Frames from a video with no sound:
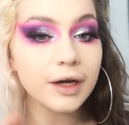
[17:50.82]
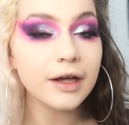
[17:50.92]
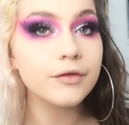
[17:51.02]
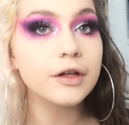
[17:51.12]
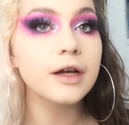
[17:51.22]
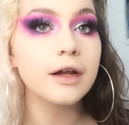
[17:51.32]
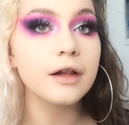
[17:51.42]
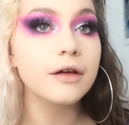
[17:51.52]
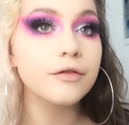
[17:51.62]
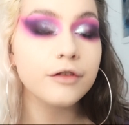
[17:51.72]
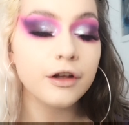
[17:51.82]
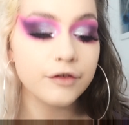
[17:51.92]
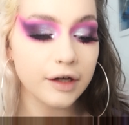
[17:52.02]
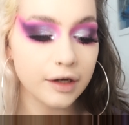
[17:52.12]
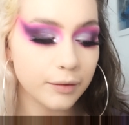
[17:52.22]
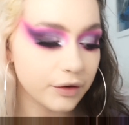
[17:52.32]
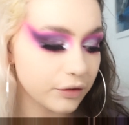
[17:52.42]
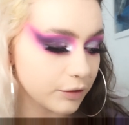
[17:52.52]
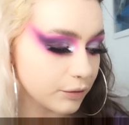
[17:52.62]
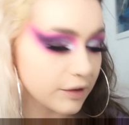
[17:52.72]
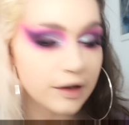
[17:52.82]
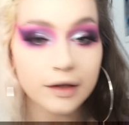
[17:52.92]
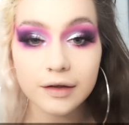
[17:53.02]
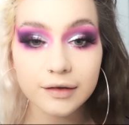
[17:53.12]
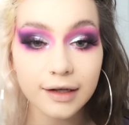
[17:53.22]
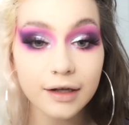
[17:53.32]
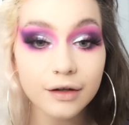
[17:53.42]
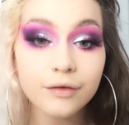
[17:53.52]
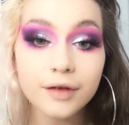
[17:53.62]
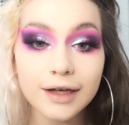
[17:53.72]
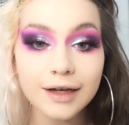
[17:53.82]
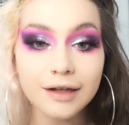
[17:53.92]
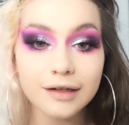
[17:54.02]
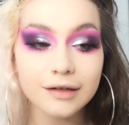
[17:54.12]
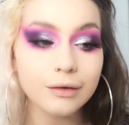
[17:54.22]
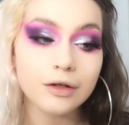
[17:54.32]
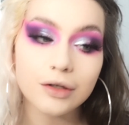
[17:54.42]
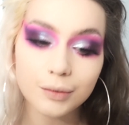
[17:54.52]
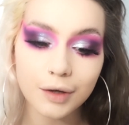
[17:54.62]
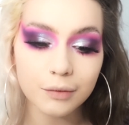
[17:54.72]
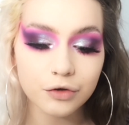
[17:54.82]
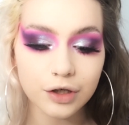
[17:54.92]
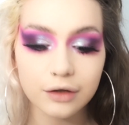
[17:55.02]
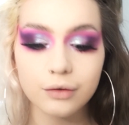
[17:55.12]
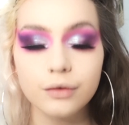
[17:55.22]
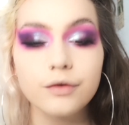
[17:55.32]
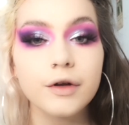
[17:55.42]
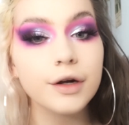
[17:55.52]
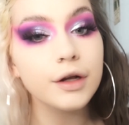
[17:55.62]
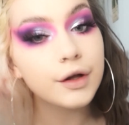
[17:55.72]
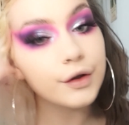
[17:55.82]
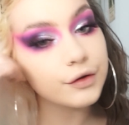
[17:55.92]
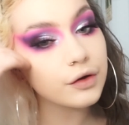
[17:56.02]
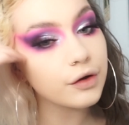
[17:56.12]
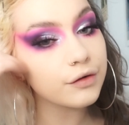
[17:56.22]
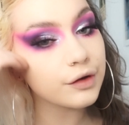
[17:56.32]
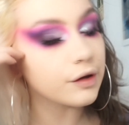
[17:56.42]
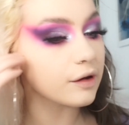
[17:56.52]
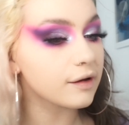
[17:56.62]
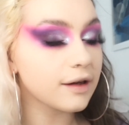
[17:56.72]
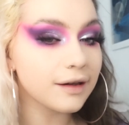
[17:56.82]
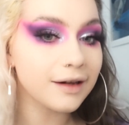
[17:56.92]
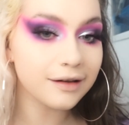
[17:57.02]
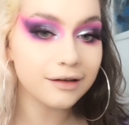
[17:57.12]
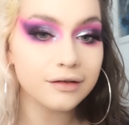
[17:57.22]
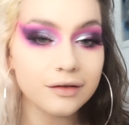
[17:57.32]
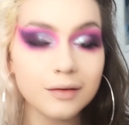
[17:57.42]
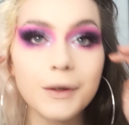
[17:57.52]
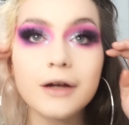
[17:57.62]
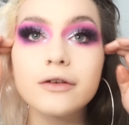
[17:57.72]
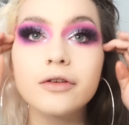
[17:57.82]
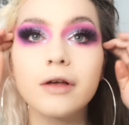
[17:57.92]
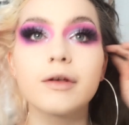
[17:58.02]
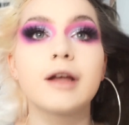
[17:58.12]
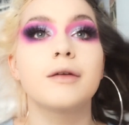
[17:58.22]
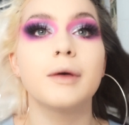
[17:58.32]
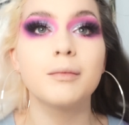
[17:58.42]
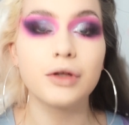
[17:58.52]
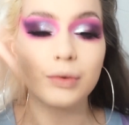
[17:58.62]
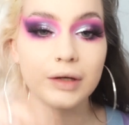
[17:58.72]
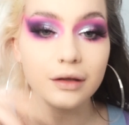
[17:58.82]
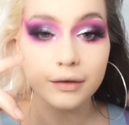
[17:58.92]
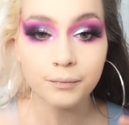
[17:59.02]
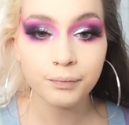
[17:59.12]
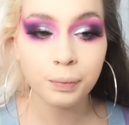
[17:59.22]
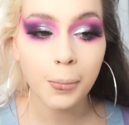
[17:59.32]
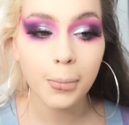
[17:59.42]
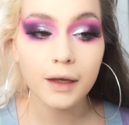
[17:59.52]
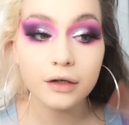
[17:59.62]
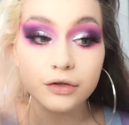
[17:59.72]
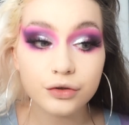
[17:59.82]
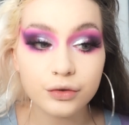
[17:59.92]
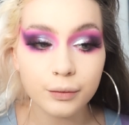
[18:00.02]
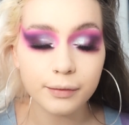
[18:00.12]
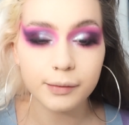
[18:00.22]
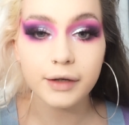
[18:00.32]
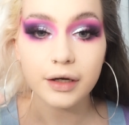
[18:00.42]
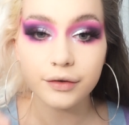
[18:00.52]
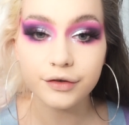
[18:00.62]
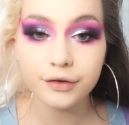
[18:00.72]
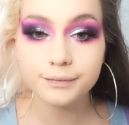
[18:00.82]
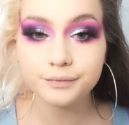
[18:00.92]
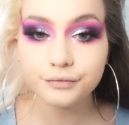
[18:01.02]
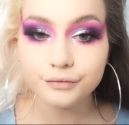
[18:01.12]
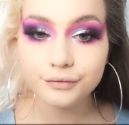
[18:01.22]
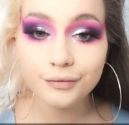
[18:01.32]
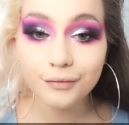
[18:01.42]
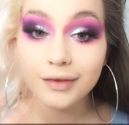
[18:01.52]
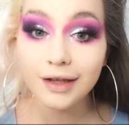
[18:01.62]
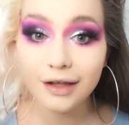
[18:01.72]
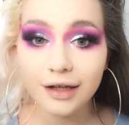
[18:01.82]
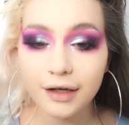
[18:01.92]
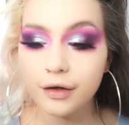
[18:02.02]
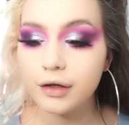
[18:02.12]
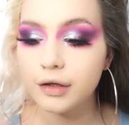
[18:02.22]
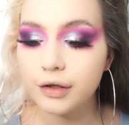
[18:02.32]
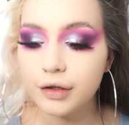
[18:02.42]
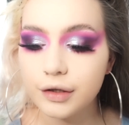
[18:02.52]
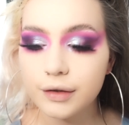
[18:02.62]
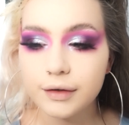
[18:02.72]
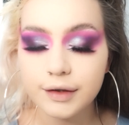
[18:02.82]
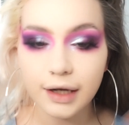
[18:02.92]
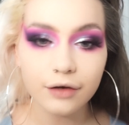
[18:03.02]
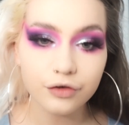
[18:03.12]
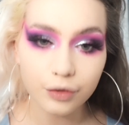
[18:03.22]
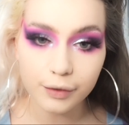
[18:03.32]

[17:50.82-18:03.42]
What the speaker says: But I have done kind of like fluffy eyebrows, which was like the style of the 80s, which is what I'm trying to go for. So obviously this is like an 80s inspired, so I kind of went between soap brows and like natural